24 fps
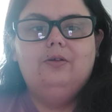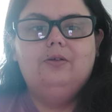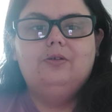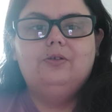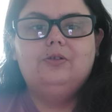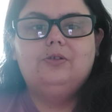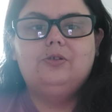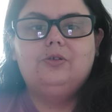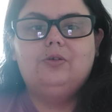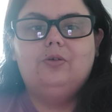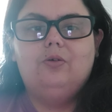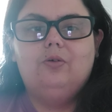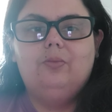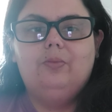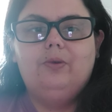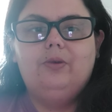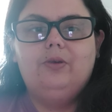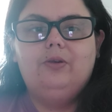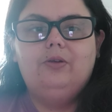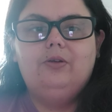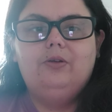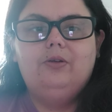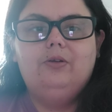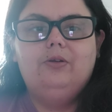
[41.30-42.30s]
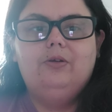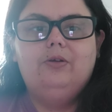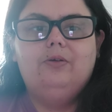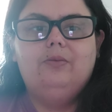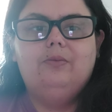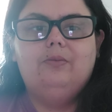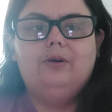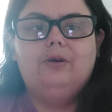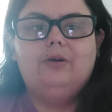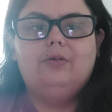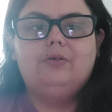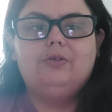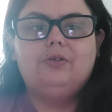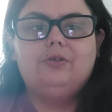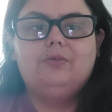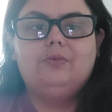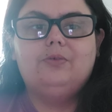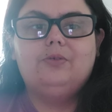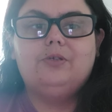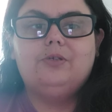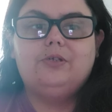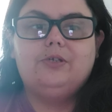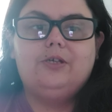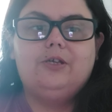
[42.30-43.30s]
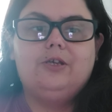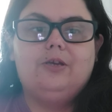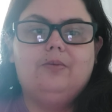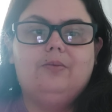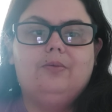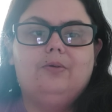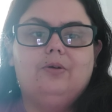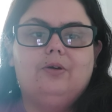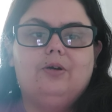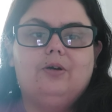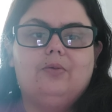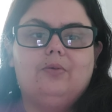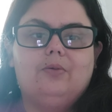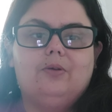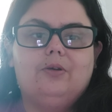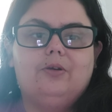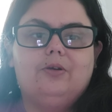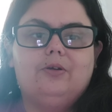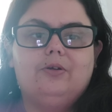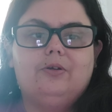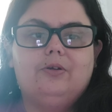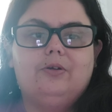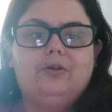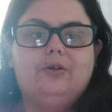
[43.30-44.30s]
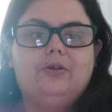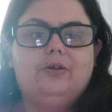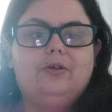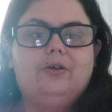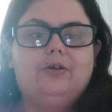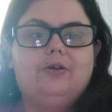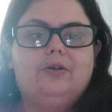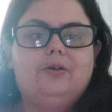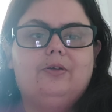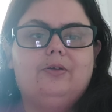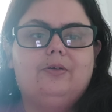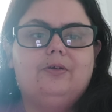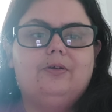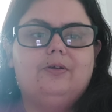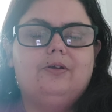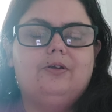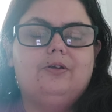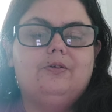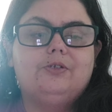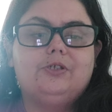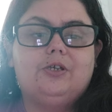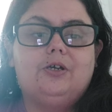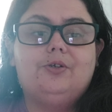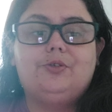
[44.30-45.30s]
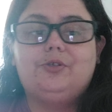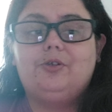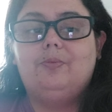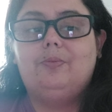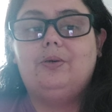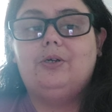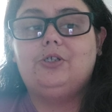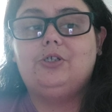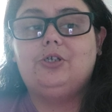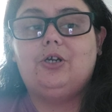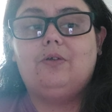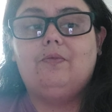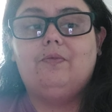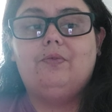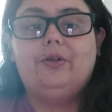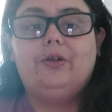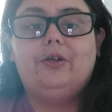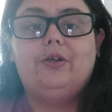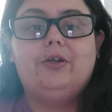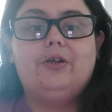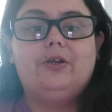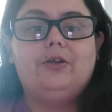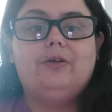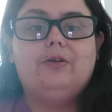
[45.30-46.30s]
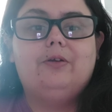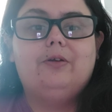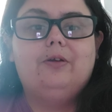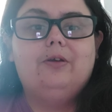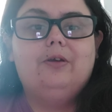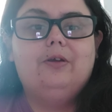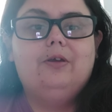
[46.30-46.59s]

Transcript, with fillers: Scorpion Mountain was the second book I read, and it was also by John Flanagan.